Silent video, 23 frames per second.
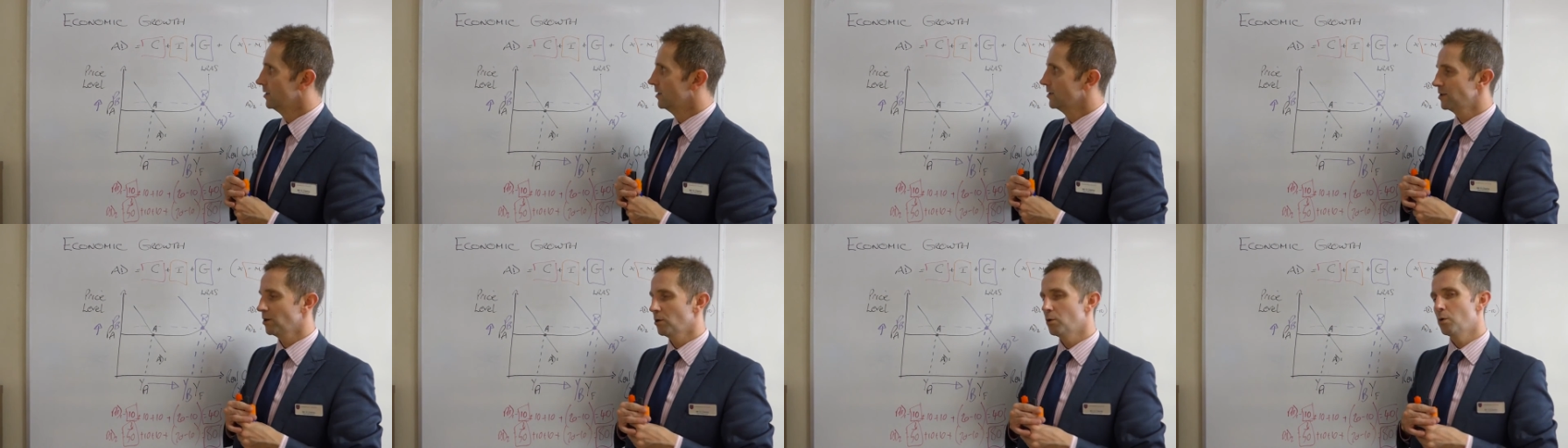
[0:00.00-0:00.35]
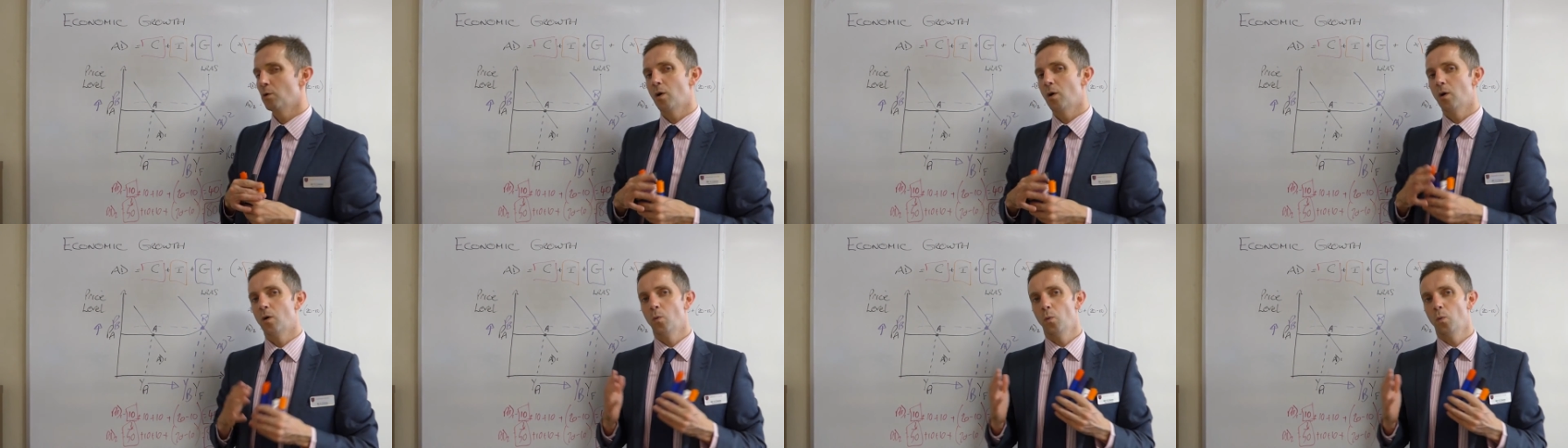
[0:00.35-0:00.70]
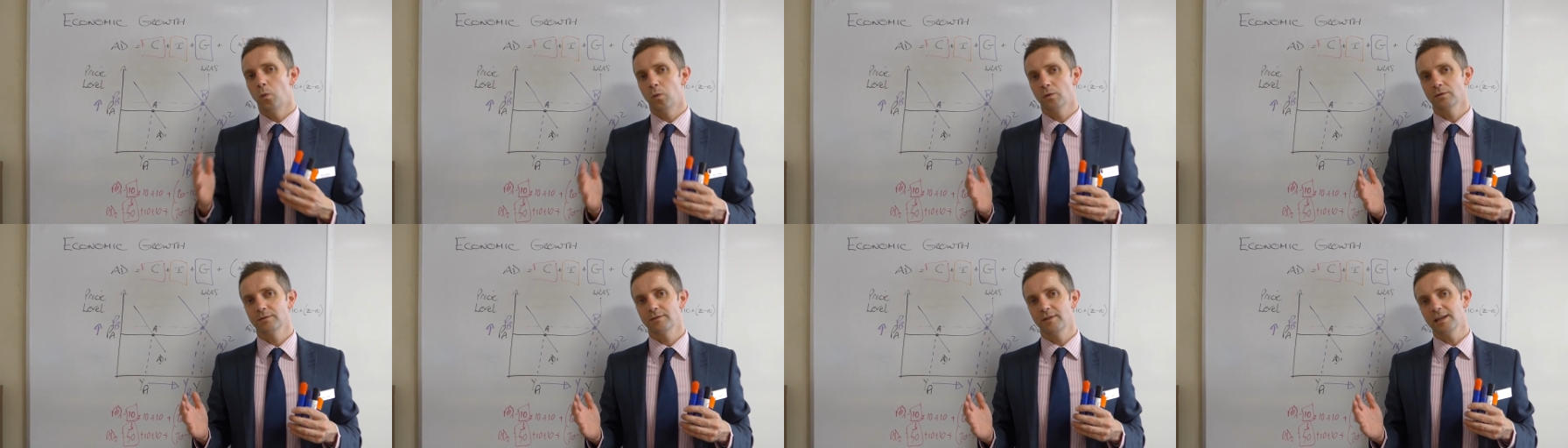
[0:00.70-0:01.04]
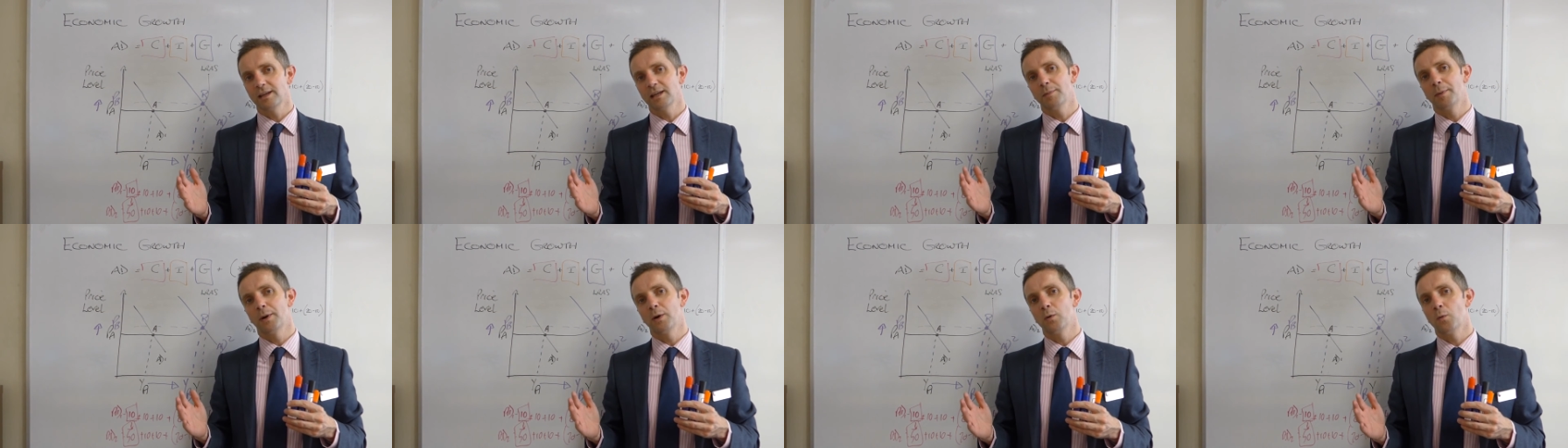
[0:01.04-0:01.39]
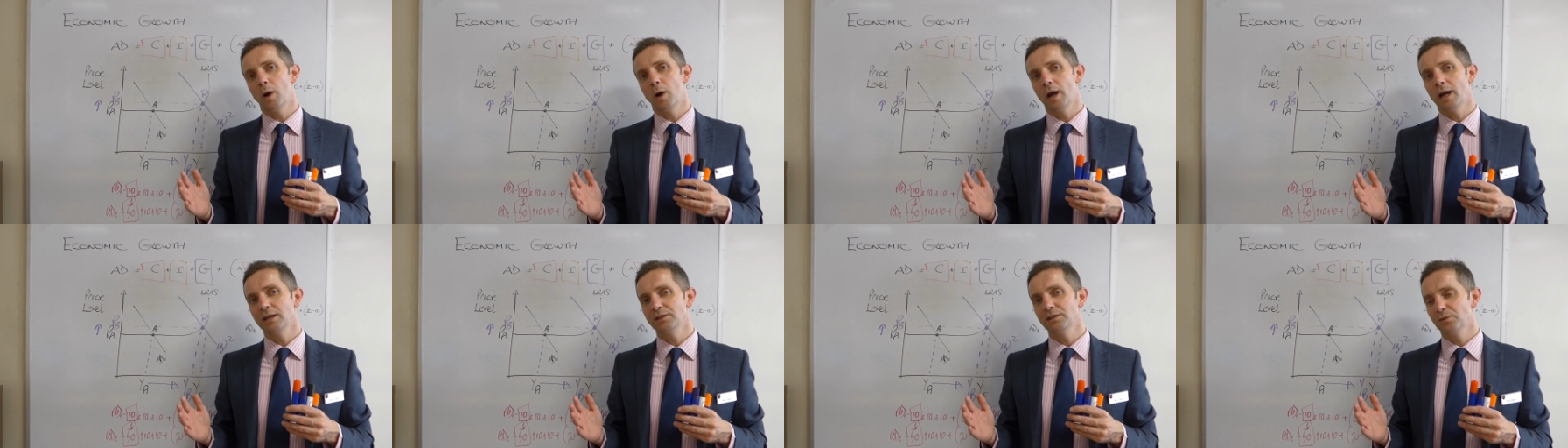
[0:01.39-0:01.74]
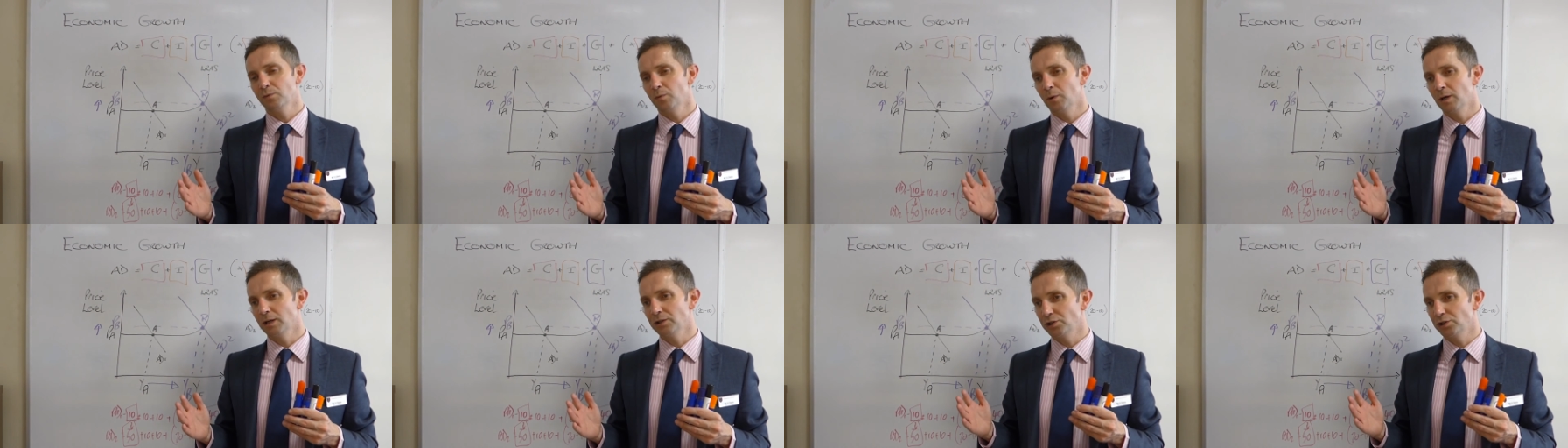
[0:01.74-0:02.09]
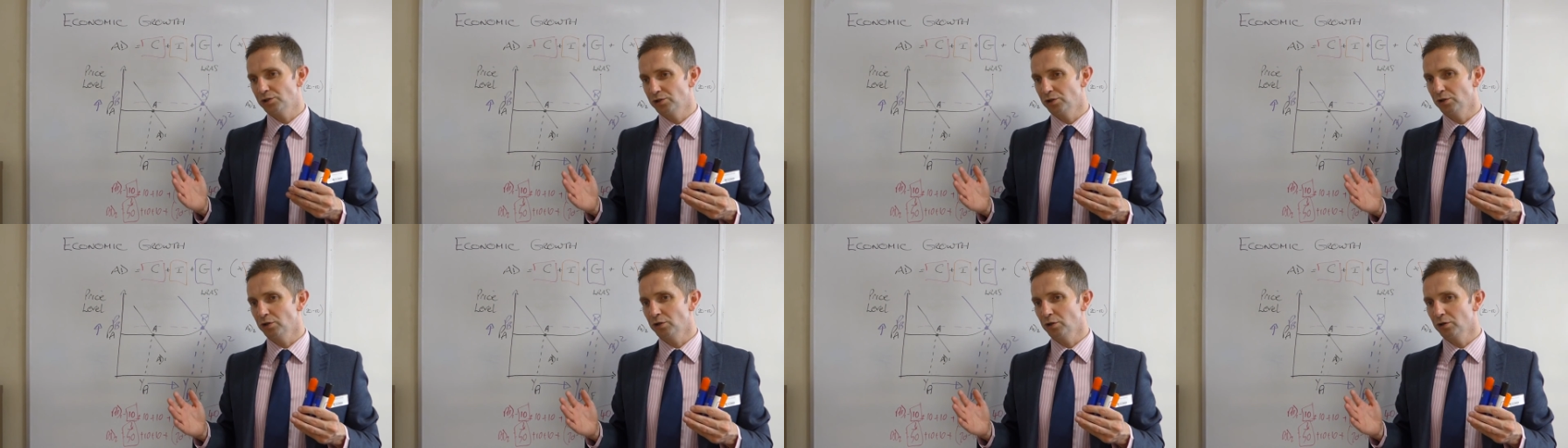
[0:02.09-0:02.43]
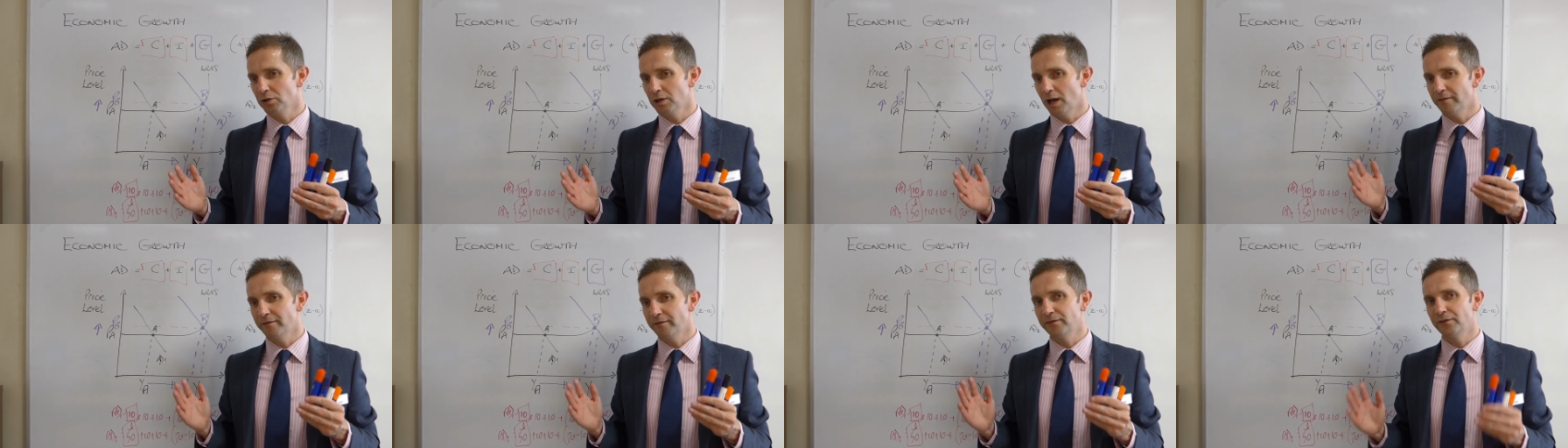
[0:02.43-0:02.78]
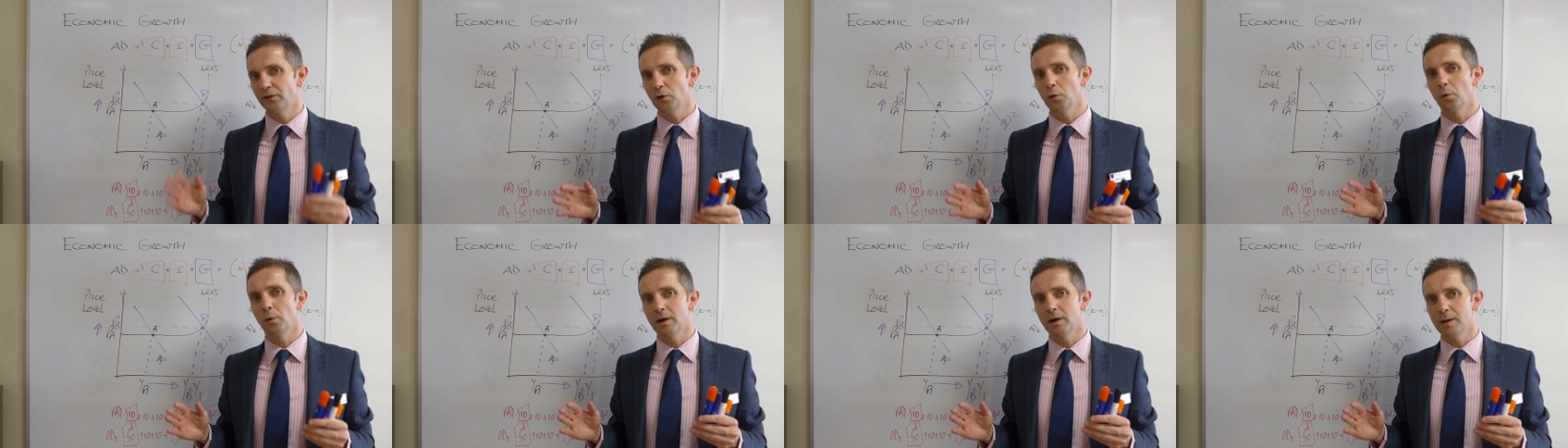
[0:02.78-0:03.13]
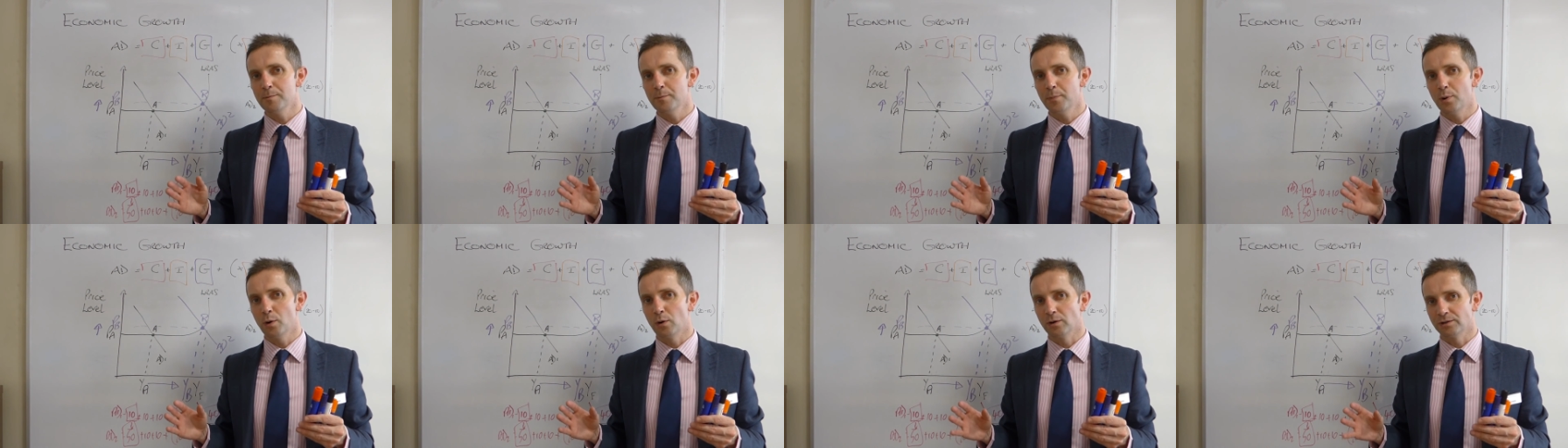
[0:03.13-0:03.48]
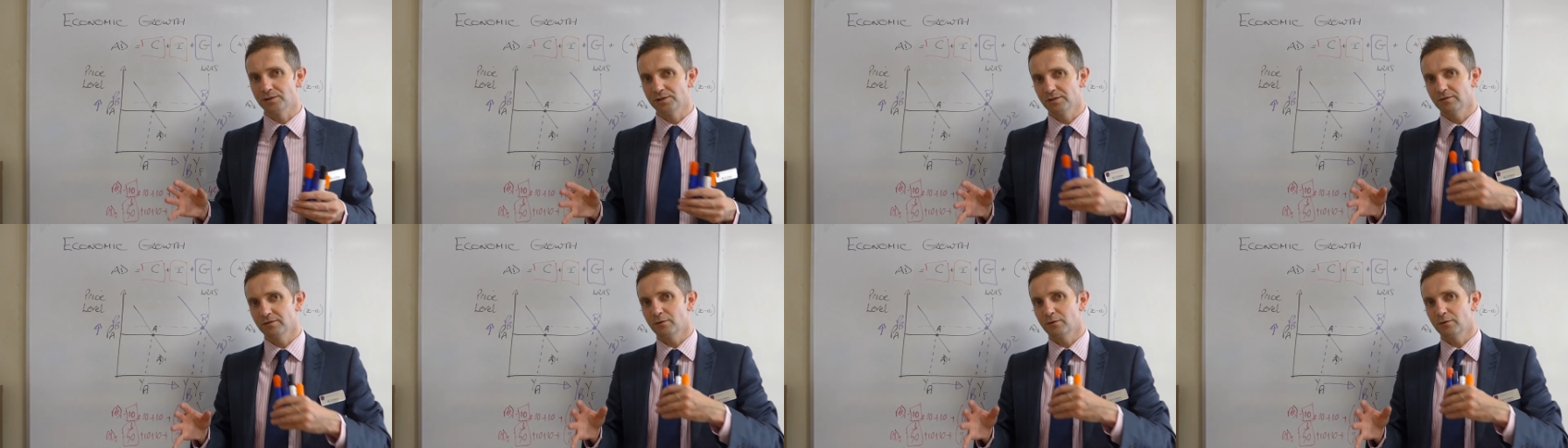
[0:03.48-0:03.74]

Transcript: So think about ways in which you could have fewer imports.